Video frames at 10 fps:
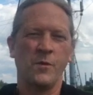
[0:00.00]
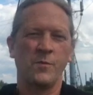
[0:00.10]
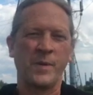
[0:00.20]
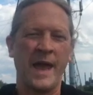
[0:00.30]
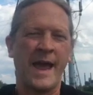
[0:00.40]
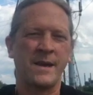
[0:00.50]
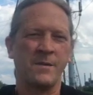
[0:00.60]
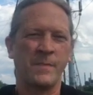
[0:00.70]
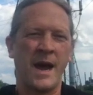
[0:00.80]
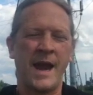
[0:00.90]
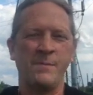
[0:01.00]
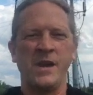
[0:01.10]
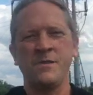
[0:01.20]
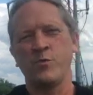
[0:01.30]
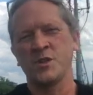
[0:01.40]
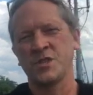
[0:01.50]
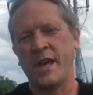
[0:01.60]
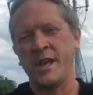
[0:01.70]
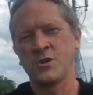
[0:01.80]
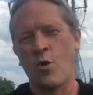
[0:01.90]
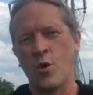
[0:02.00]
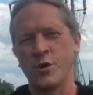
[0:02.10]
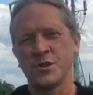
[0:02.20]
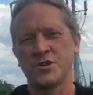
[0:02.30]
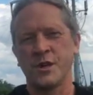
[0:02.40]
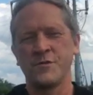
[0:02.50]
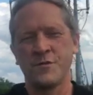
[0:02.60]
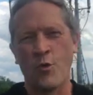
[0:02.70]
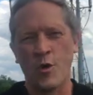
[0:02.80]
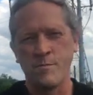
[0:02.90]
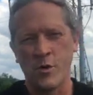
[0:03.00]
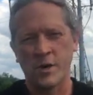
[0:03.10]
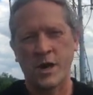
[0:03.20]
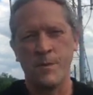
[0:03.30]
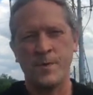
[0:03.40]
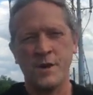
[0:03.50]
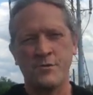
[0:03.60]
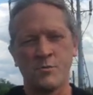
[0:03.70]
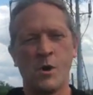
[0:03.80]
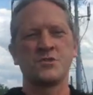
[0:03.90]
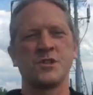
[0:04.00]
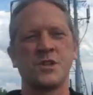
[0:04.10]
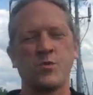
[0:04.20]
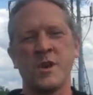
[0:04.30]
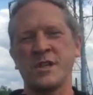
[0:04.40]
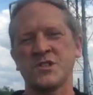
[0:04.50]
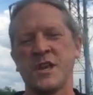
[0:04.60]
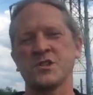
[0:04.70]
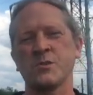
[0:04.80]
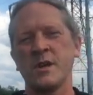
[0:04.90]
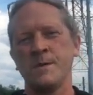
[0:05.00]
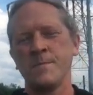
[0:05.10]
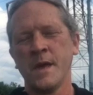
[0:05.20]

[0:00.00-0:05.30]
plant behind me, which is the headquarters of the Ford Motor Company for most of the 20th century.